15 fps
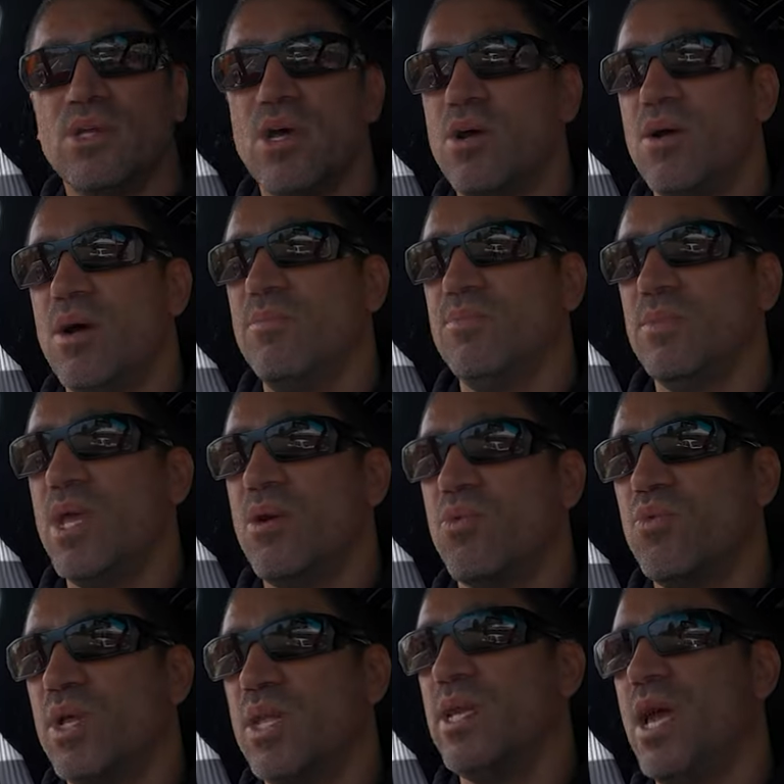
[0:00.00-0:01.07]
So yeah,
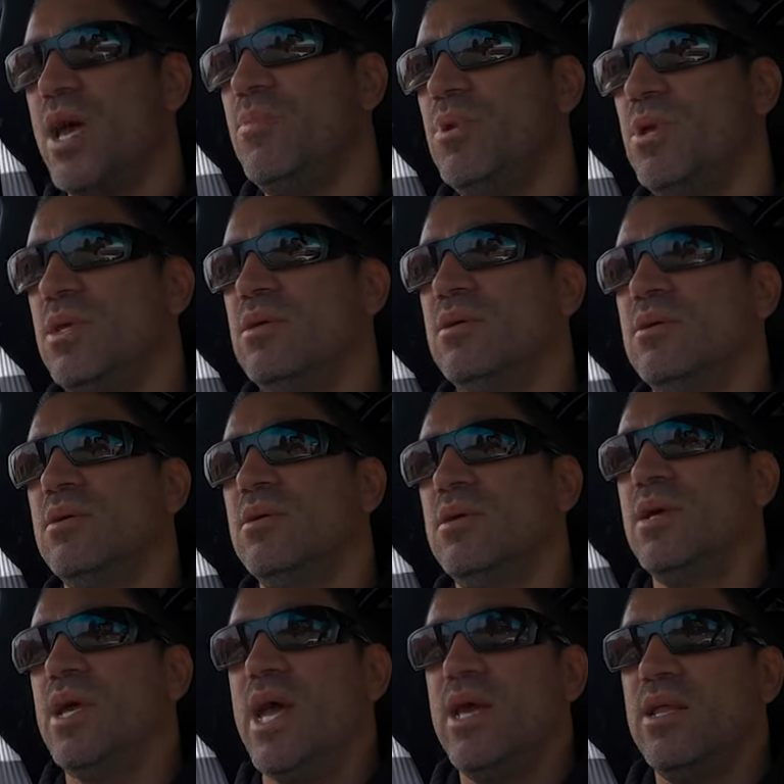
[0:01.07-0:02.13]
really happy,
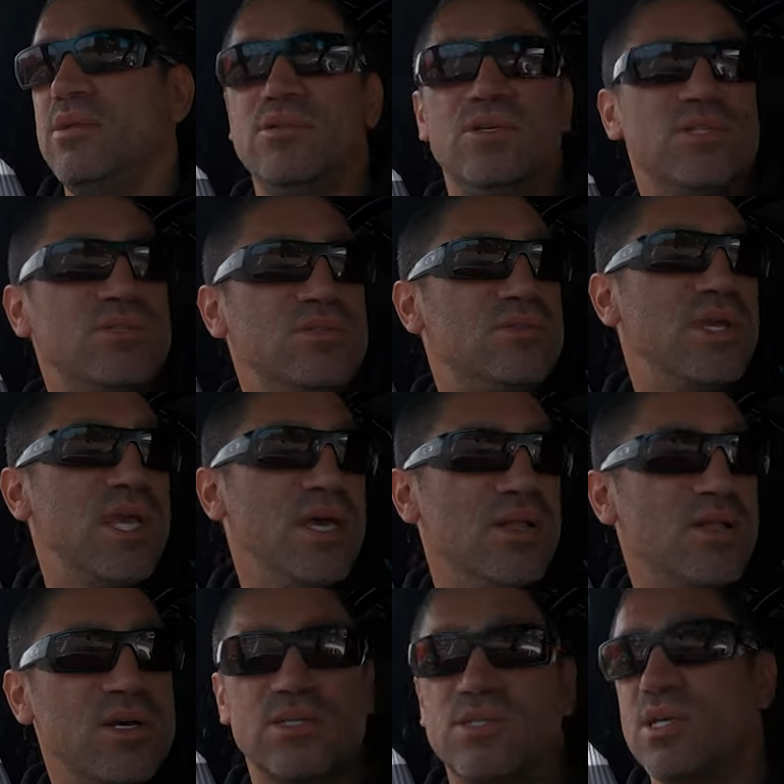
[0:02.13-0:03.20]
and just,
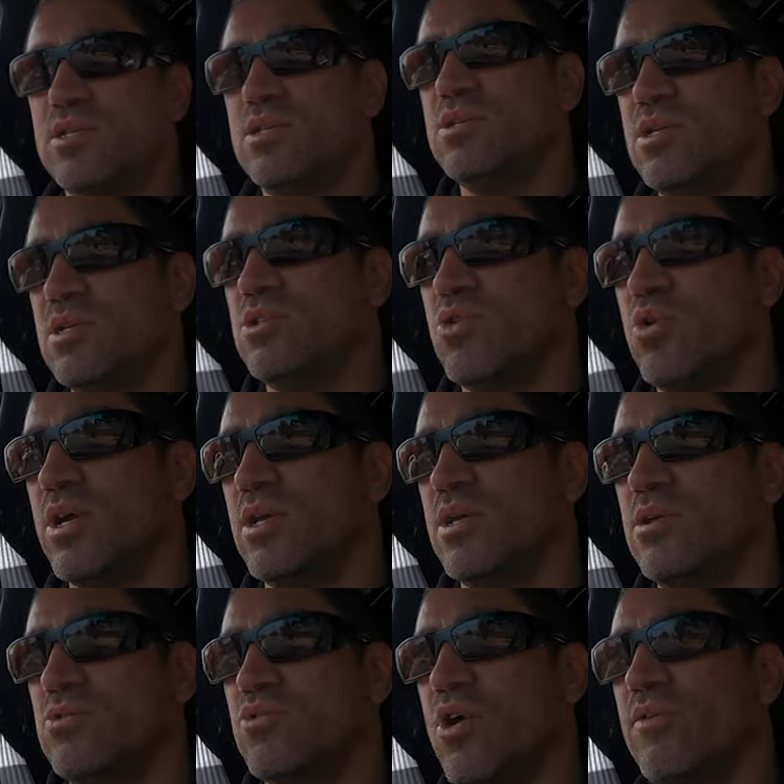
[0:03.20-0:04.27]
yeah, like I said, just
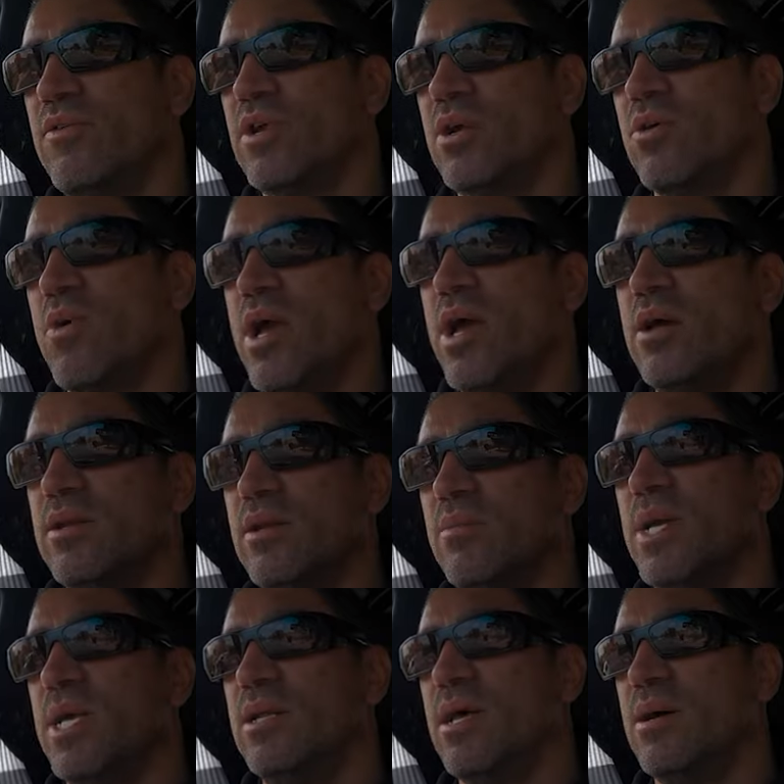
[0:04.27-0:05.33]
enjoying driving it around.
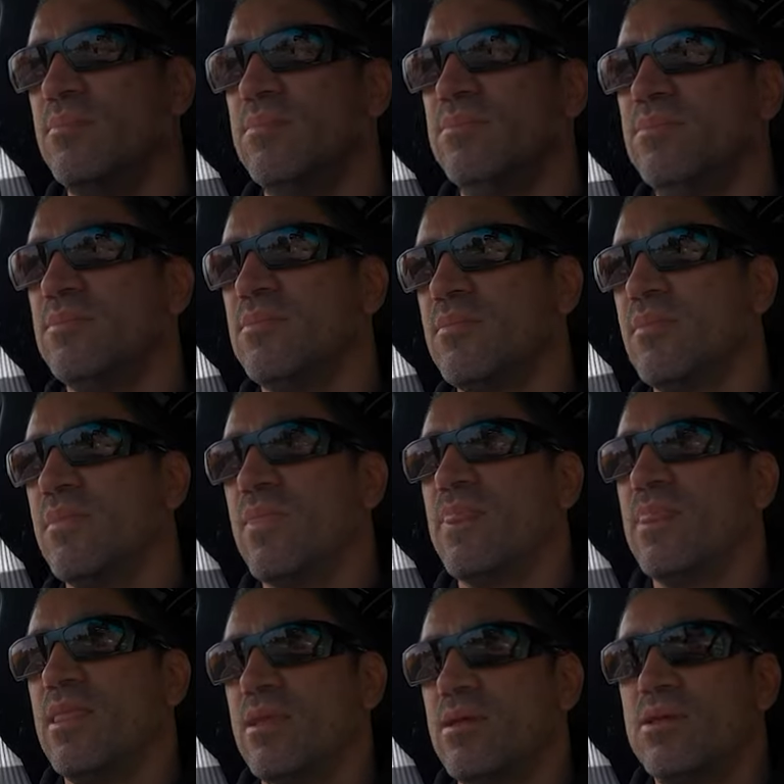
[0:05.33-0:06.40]
I mean,
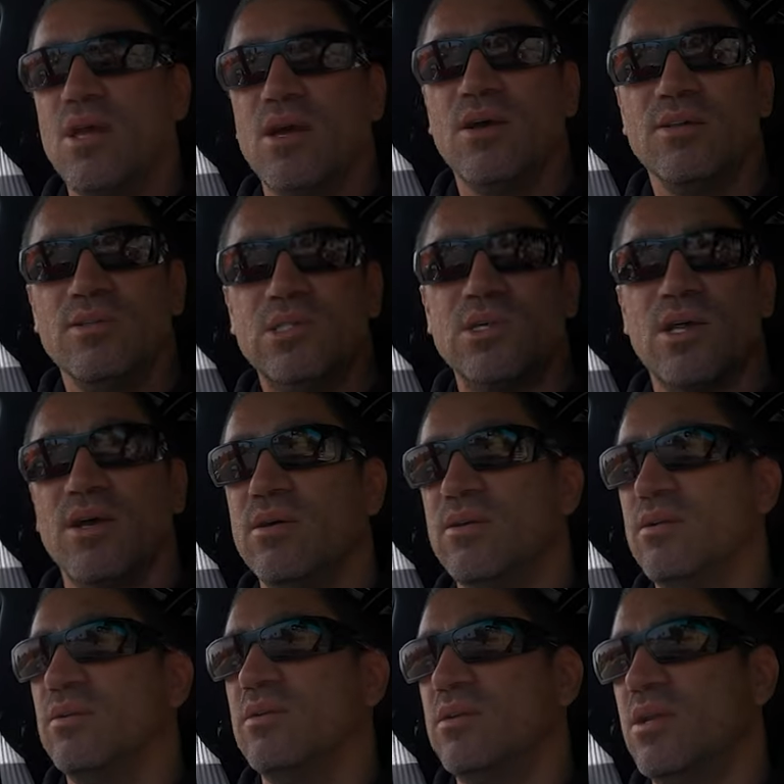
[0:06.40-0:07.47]
yeah, it's
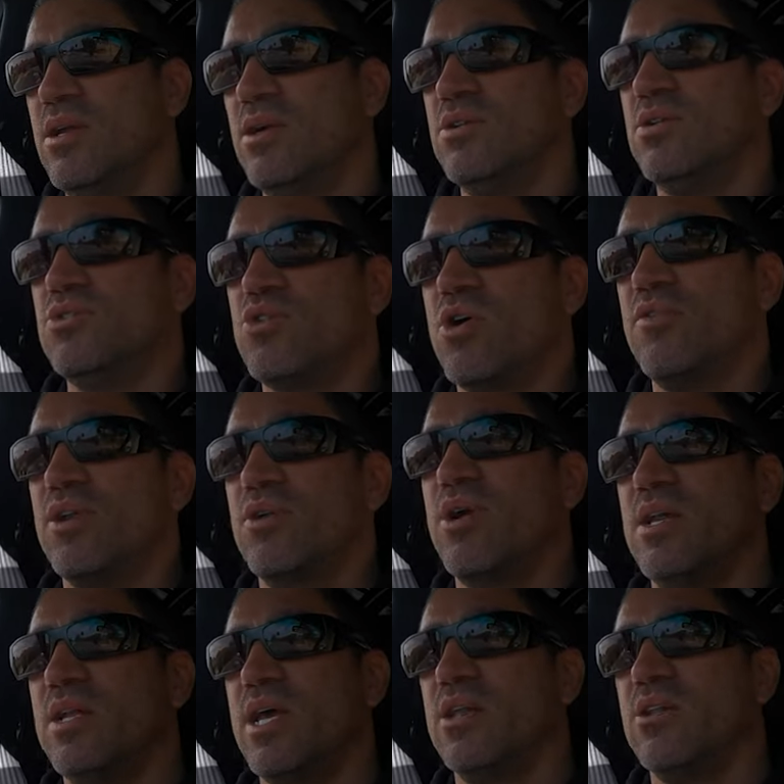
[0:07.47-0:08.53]
you know, not driving it
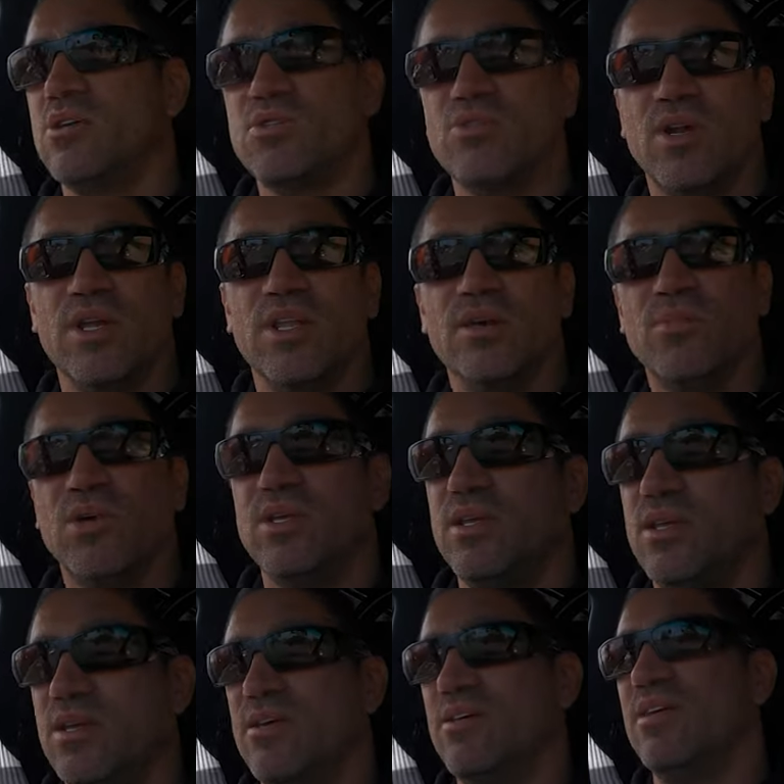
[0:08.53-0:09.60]
around to get looks or anything,
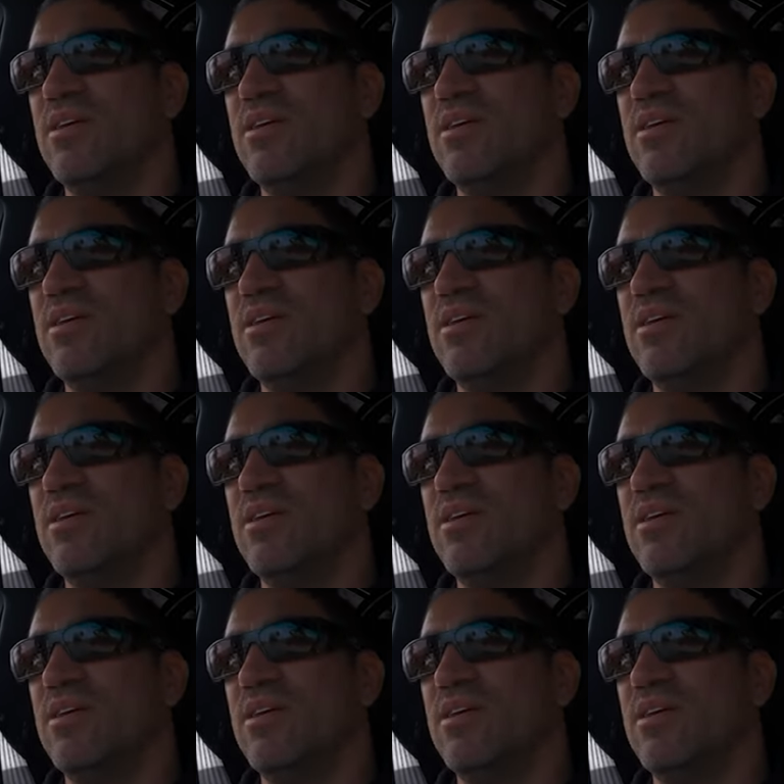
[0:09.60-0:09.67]
but